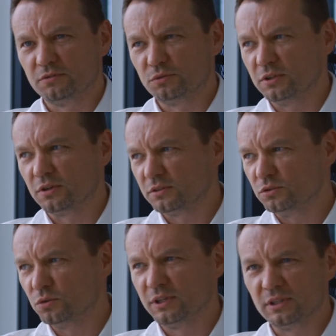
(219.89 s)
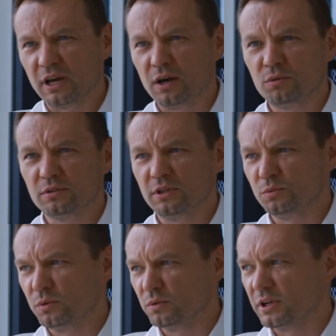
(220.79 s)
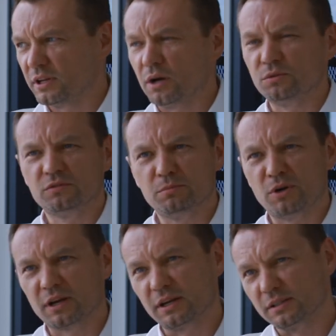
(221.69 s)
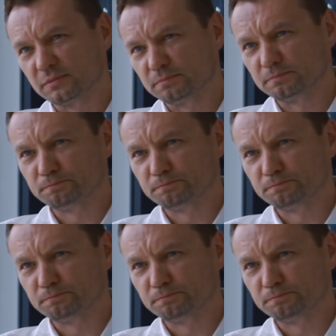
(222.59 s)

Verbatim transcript: If we don't do it now, then we will get out of the market.